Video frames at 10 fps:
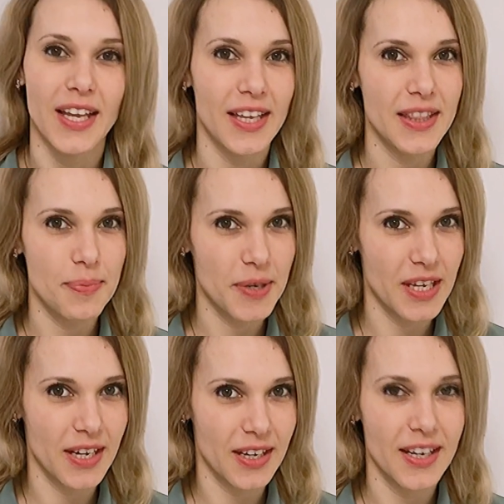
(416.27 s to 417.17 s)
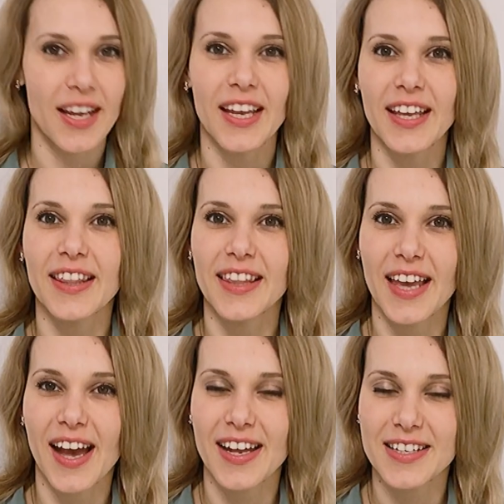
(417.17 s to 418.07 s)
In the beginning, in the
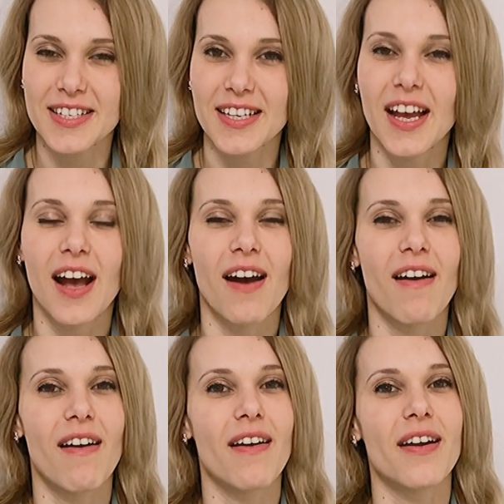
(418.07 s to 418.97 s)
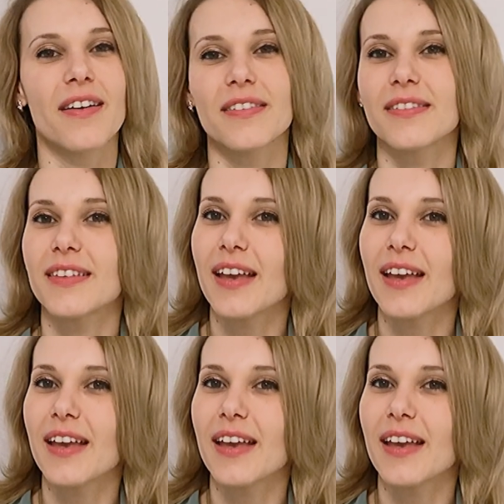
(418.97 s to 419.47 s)
end are the